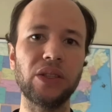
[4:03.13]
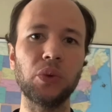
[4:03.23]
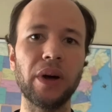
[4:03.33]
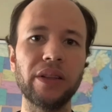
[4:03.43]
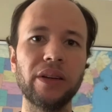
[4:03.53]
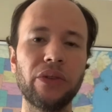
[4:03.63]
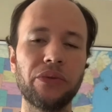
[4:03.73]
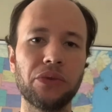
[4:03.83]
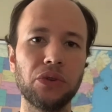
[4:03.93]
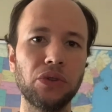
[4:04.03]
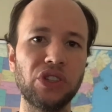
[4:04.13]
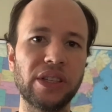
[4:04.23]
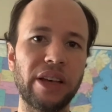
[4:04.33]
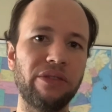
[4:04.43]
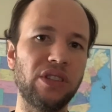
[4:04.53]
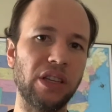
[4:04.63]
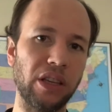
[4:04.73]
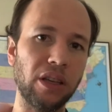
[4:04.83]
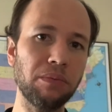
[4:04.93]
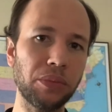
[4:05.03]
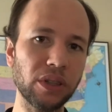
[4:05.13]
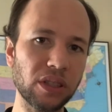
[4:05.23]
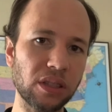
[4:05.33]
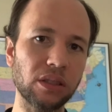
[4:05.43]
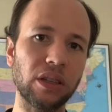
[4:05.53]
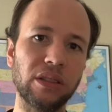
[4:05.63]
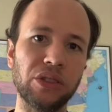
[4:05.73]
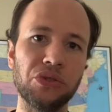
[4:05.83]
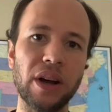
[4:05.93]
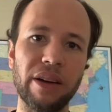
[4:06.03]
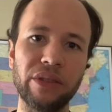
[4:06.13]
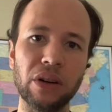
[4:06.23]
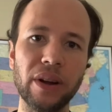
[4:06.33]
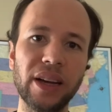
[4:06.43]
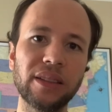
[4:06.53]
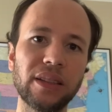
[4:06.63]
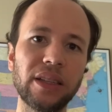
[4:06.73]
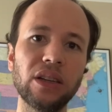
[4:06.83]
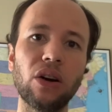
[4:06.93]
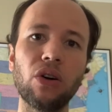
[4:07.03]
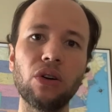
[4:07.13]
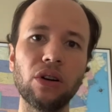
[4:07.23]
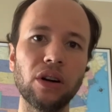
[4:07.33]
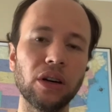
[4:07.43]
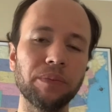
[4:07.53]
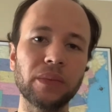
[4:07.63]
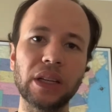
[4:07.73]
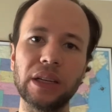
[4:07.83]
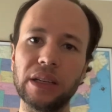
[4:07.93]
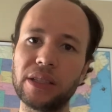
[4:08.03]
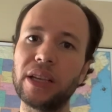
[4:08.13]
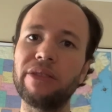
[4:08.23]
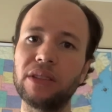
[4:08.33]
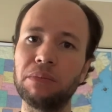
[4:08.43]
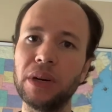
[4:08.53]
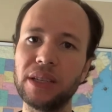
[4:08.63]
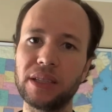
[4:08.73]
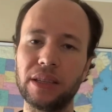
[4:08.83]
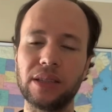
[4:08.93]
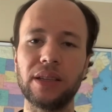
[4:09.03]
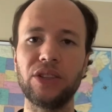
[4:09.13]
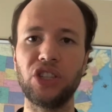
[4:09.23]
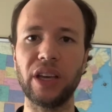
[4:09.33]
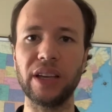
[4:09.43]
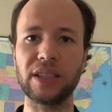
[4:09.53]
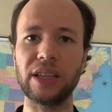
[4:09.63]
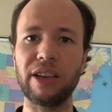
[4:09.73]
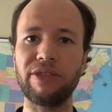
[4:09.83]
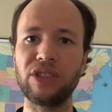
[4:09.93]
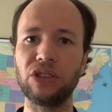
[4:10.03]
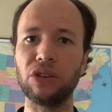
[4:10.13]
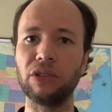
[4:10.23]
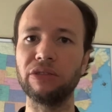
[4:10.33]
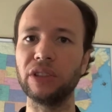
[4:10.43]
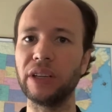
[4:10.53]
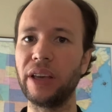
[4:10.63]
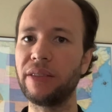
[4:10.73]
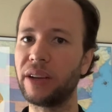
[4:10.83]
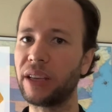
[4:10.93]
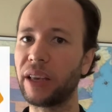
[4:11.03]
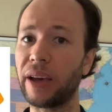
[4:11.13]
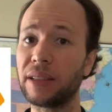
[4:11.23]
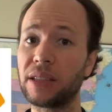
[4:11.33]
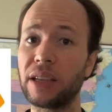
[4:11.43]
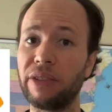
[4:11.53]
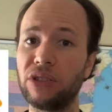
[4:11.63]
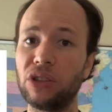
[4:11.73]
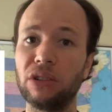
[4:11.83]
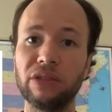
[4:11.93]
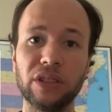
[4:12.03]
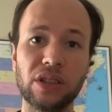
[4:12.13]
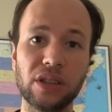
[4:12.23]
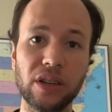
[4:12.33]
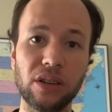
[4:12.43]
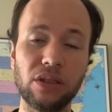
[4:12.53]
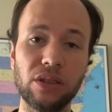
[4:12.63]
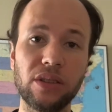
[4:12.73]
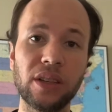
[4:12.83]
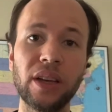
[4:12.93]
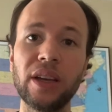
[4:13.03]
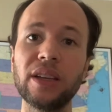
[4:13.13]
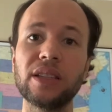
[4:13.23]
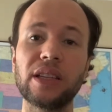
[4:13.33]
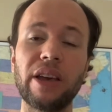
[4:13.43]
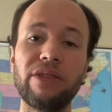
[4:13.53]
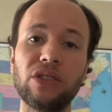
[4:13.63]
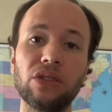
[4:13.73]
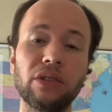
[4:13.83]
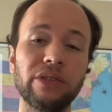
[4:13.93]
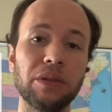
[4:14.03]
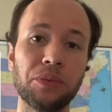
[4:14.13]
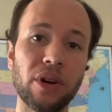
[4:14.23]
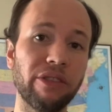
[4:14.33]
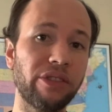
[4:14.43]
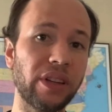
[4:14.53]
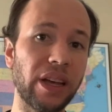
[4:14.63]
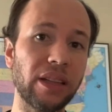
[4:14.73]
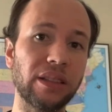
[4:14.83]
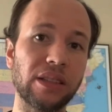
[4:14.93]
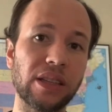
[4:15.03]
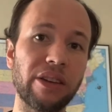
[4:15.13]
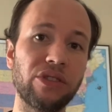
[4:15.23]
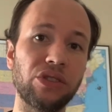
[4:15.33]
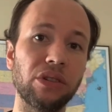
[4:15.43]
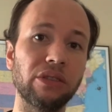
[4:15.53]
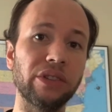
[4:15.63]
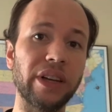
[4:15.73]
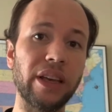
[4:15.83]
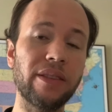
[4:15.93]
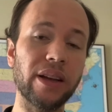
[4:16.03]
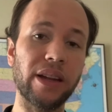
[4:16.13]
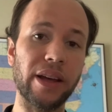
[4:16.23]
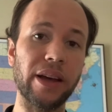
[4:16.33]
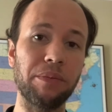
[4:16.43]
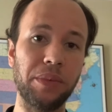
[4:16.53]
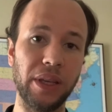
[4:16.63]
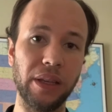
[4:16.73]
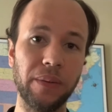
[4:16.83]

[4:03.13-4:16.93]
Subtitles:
whether through safety inputs in the drive directly, or safety buses, such as safety over EtherCAT, safety over Circles, safety over Profinet, and safety over Ethernet IP.